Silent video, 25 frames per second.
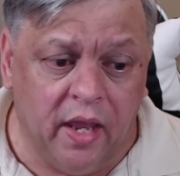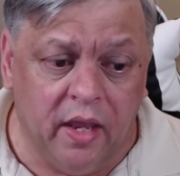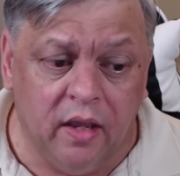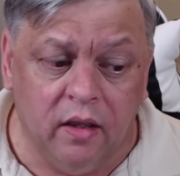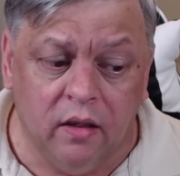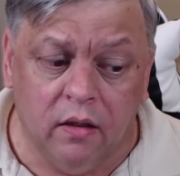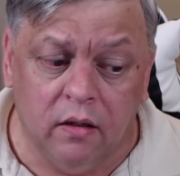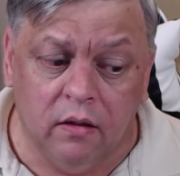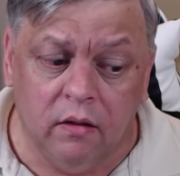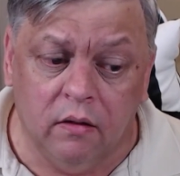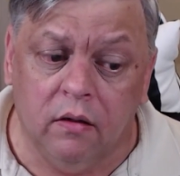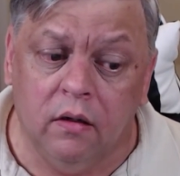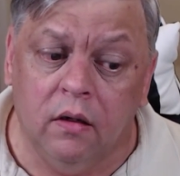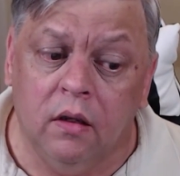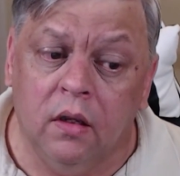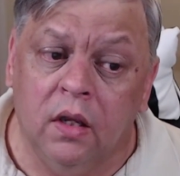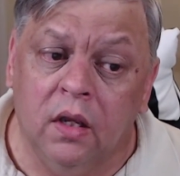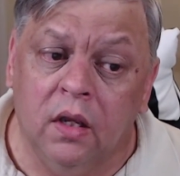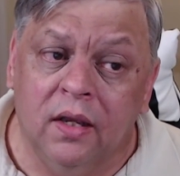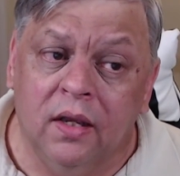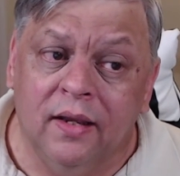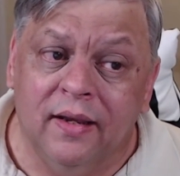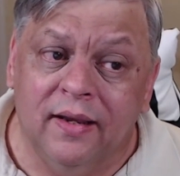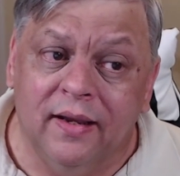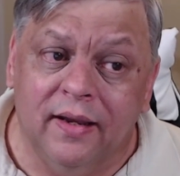And
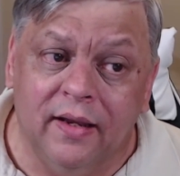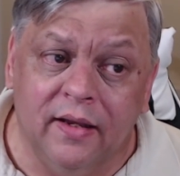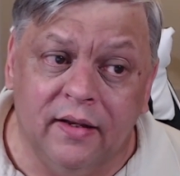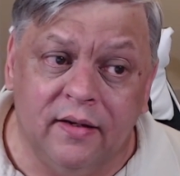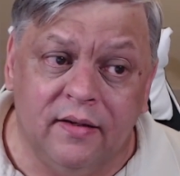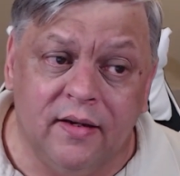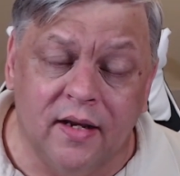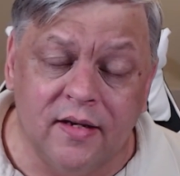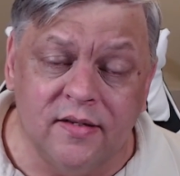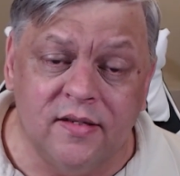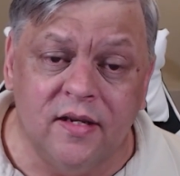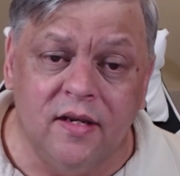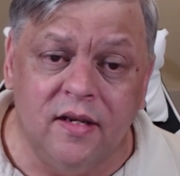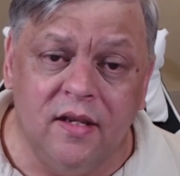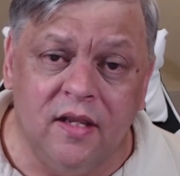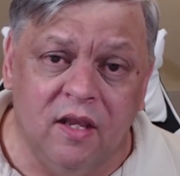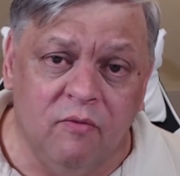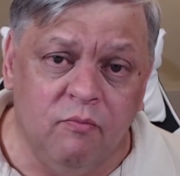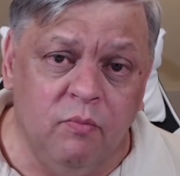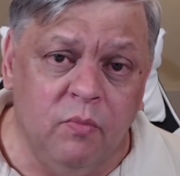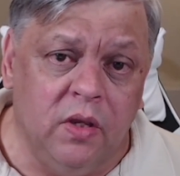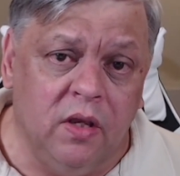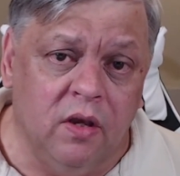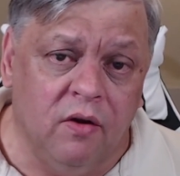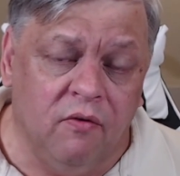it doesn't
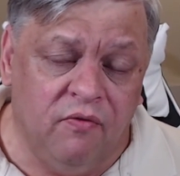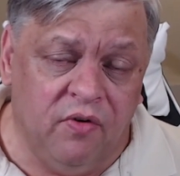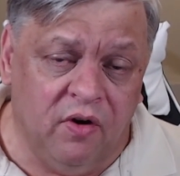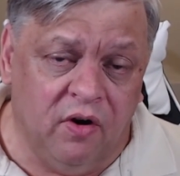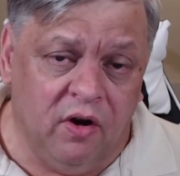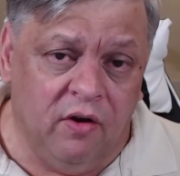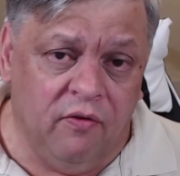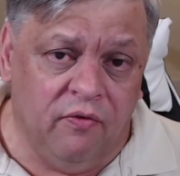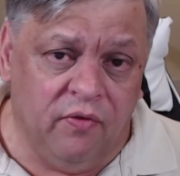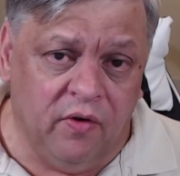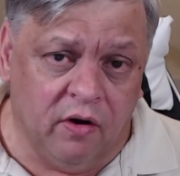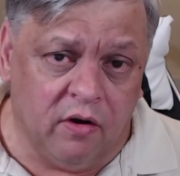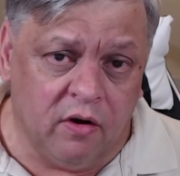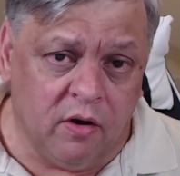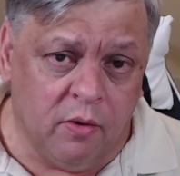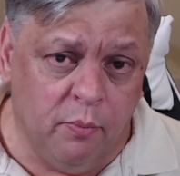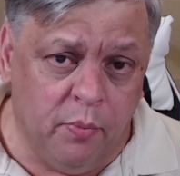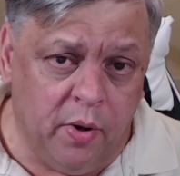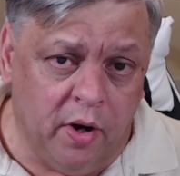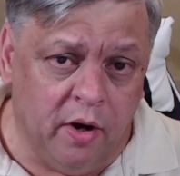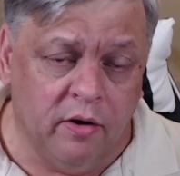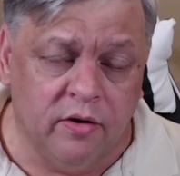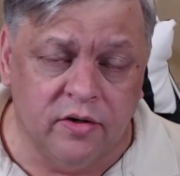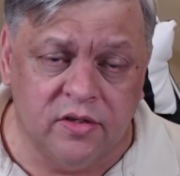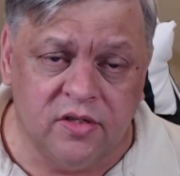give me a very fair
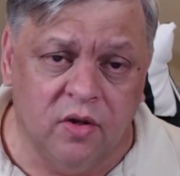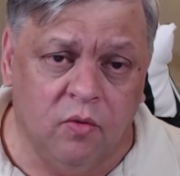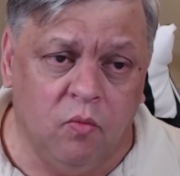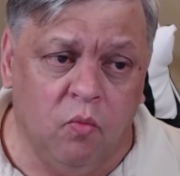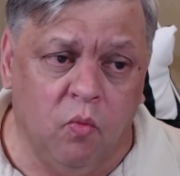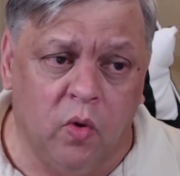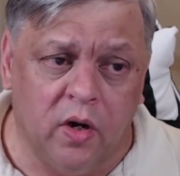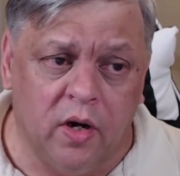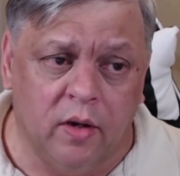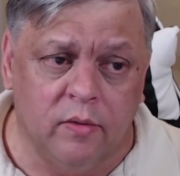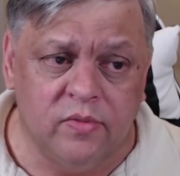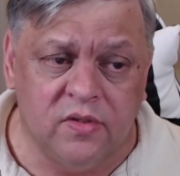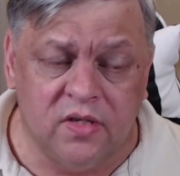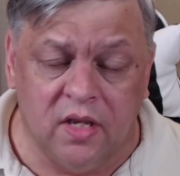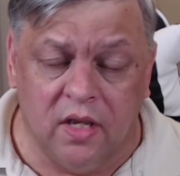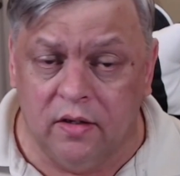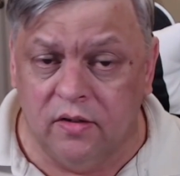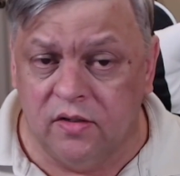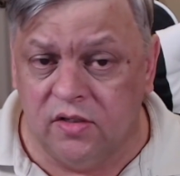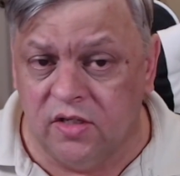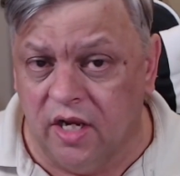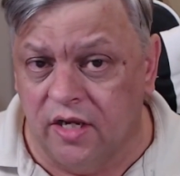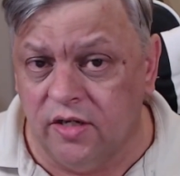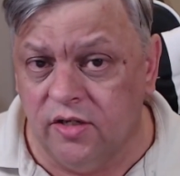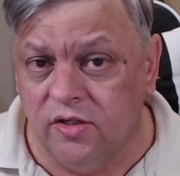comparison when I'm, say,
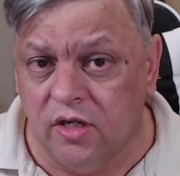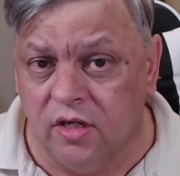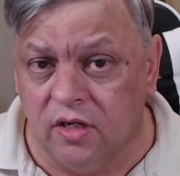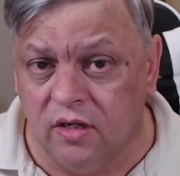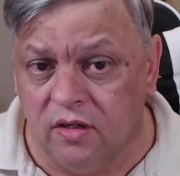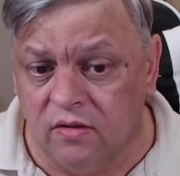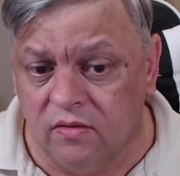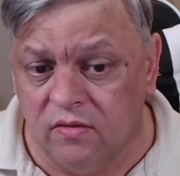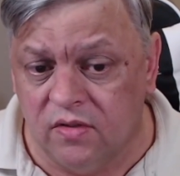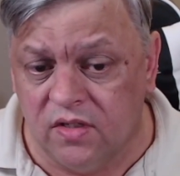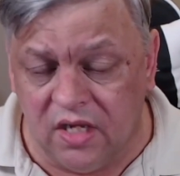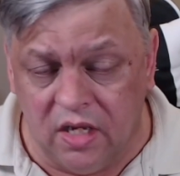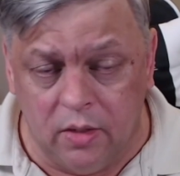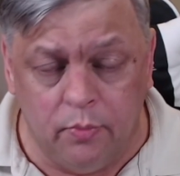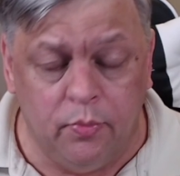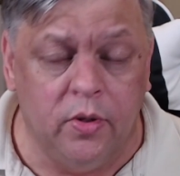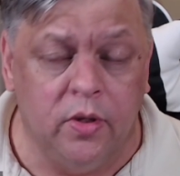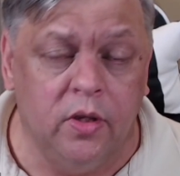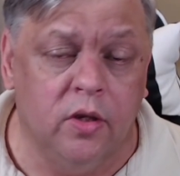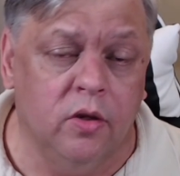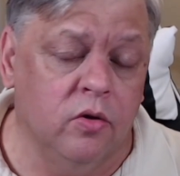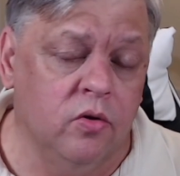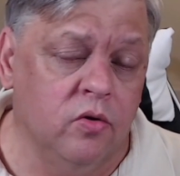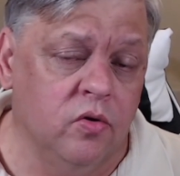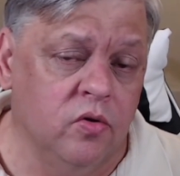changing
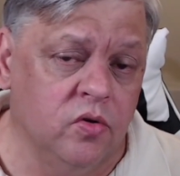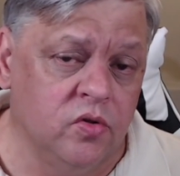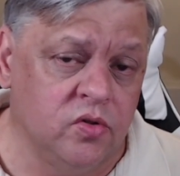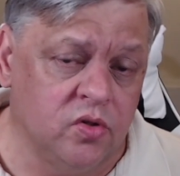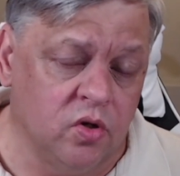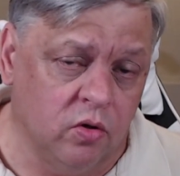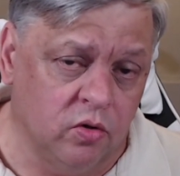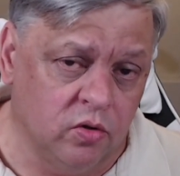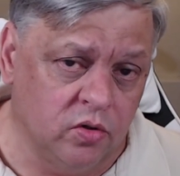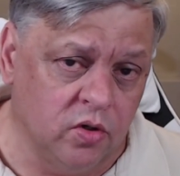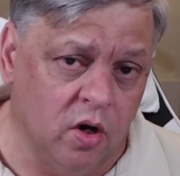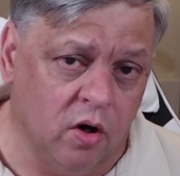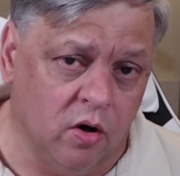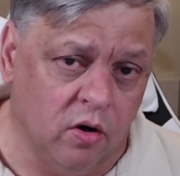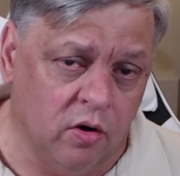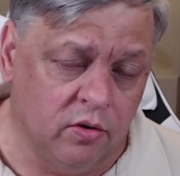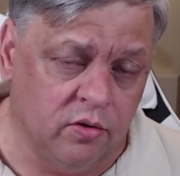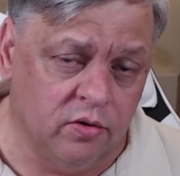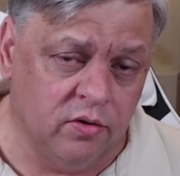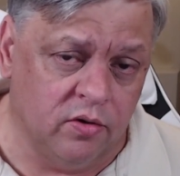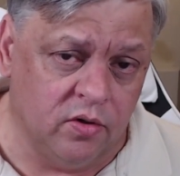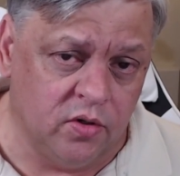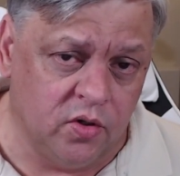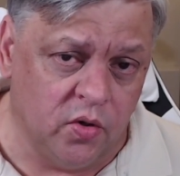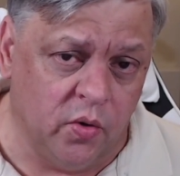CPUs
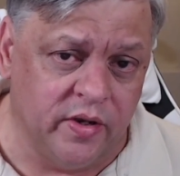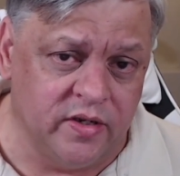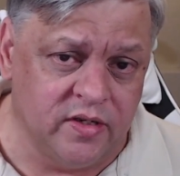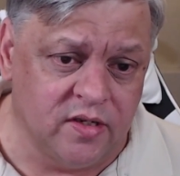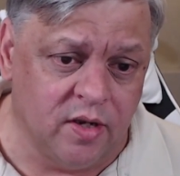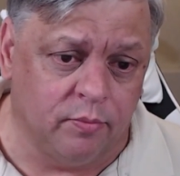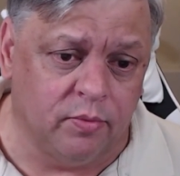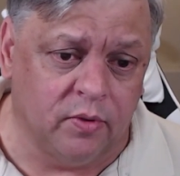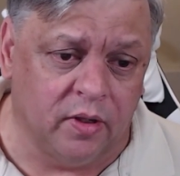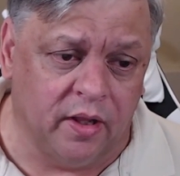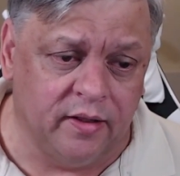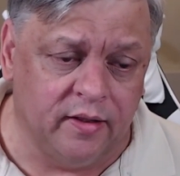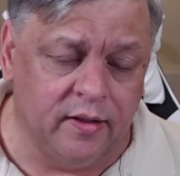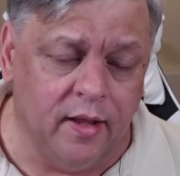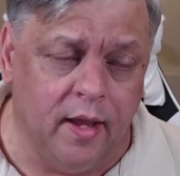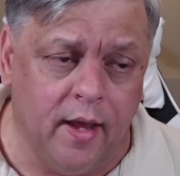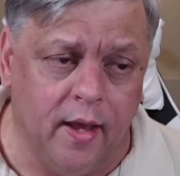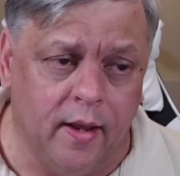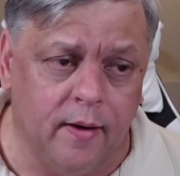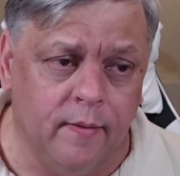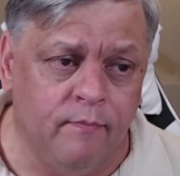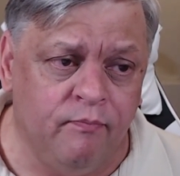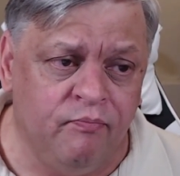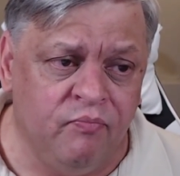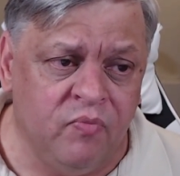or doing something like
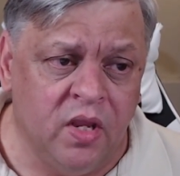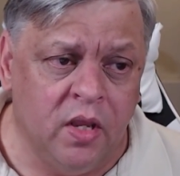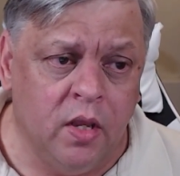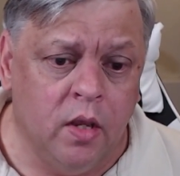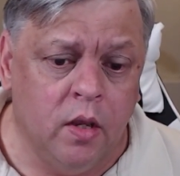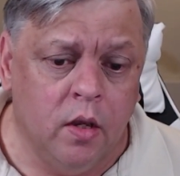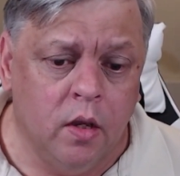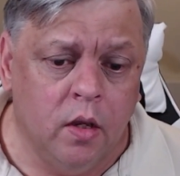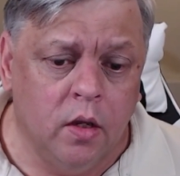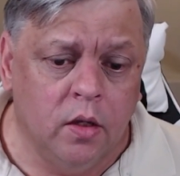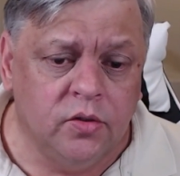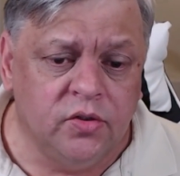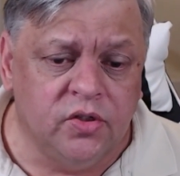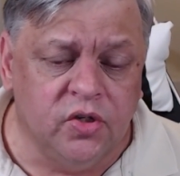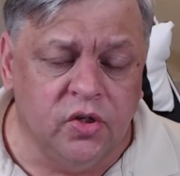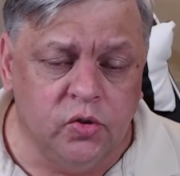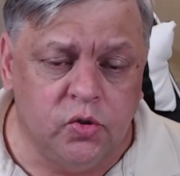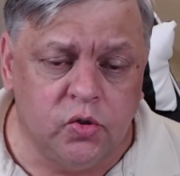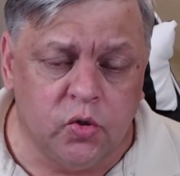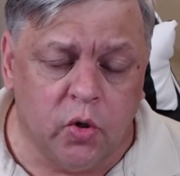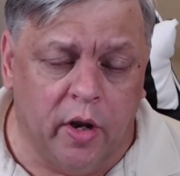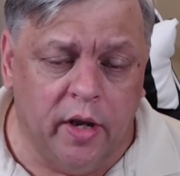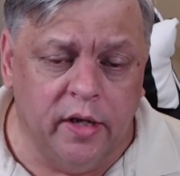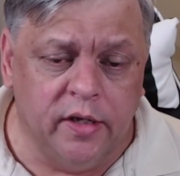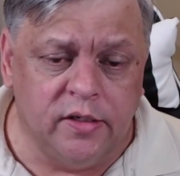that to
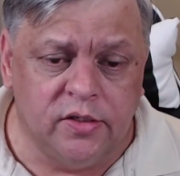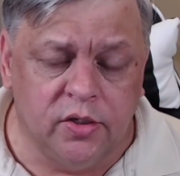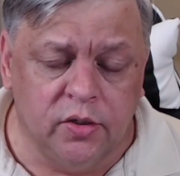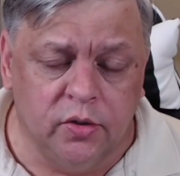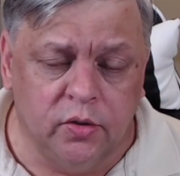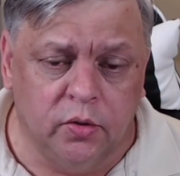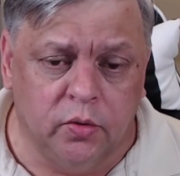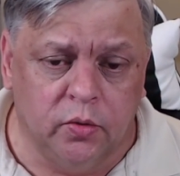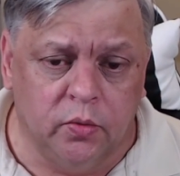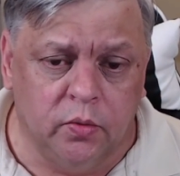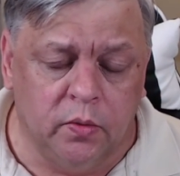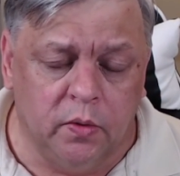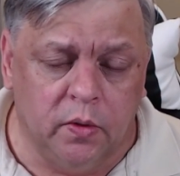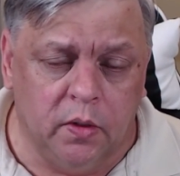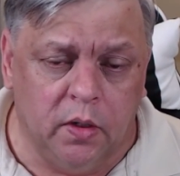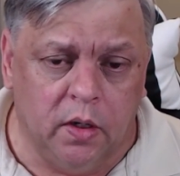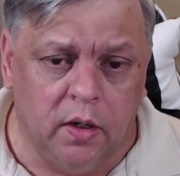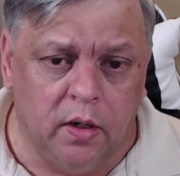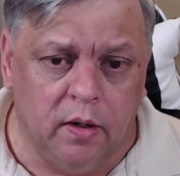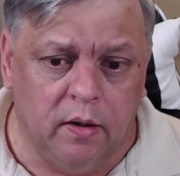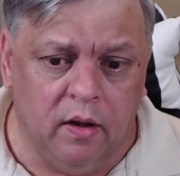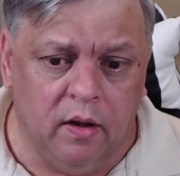try to